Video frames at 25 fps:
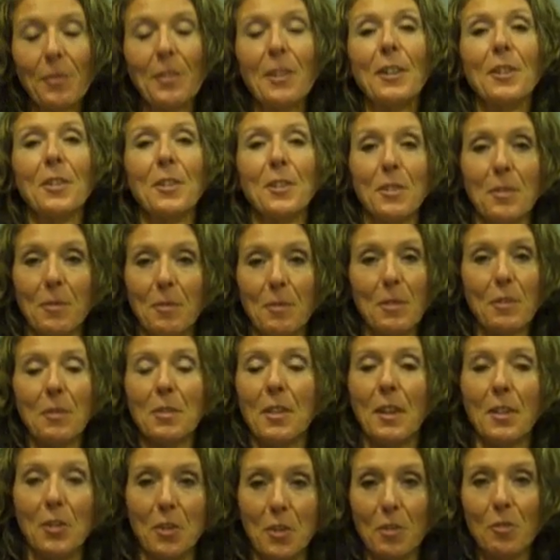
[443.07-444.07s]
You, know, you, you
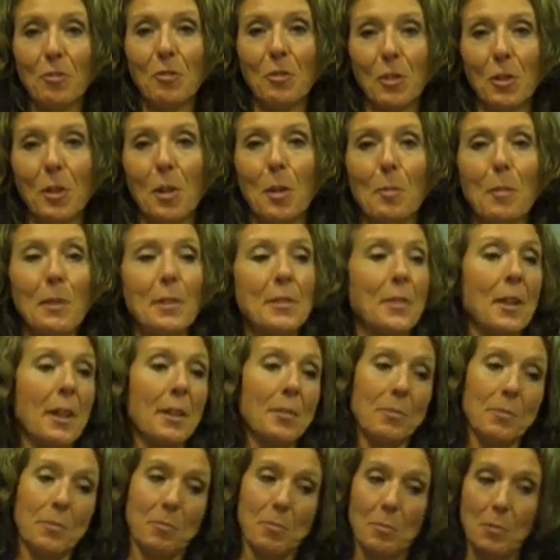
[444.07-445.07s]
think you're full, but
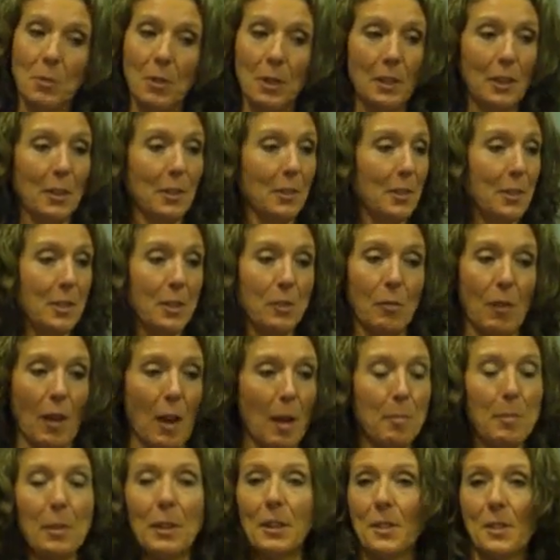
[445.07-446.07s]
that really looks
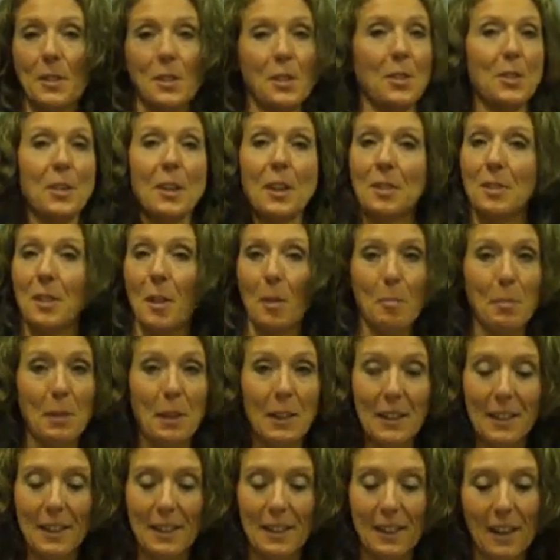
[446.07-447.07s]
fabulous, and you end up
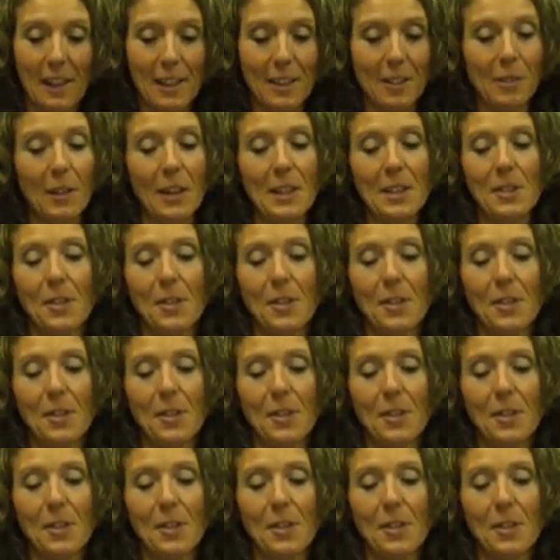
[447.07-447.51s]
eating it anyway.